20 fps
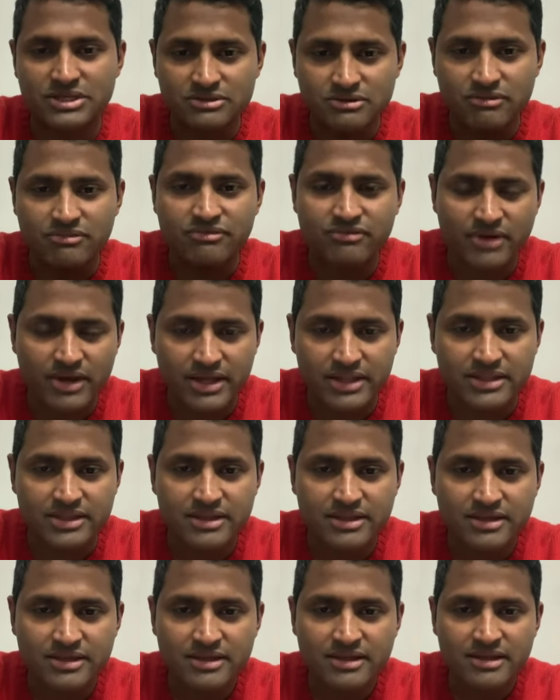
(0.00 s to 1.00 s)
faith,
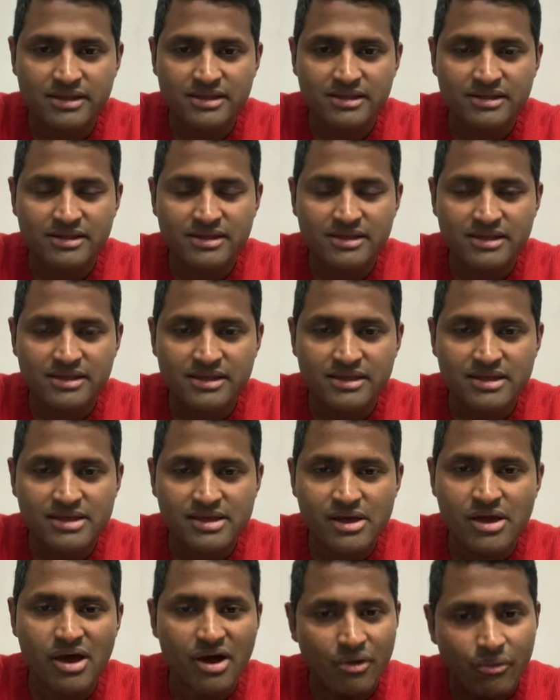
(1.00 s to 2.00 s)

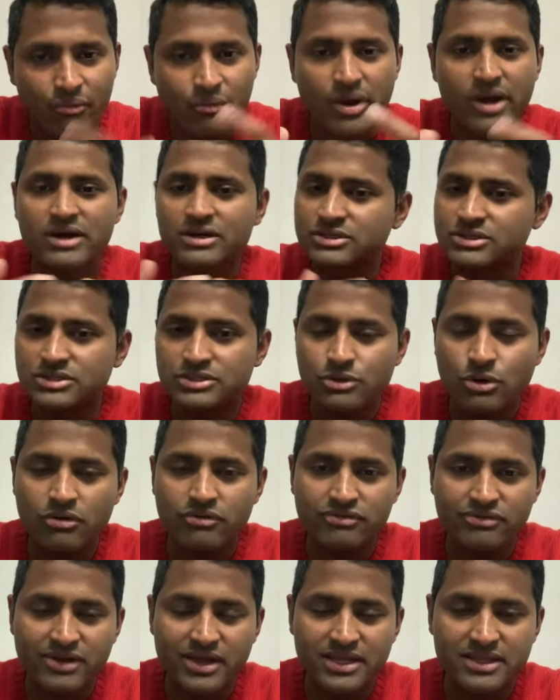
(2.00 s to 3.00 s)
where is your
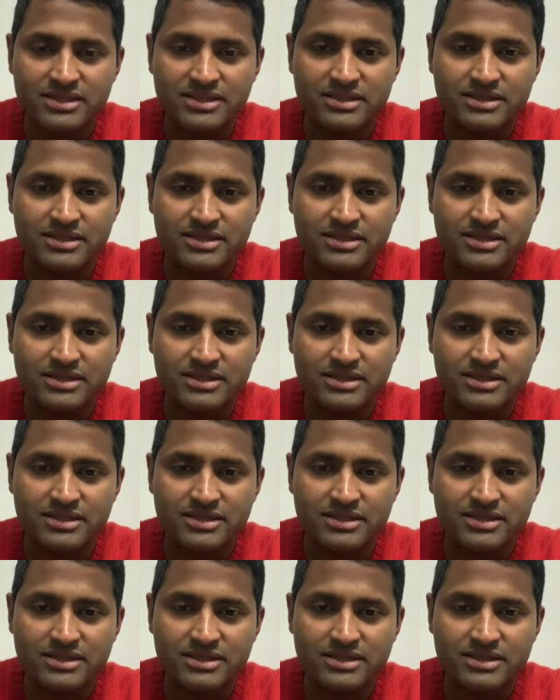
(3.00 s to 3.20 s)
faith?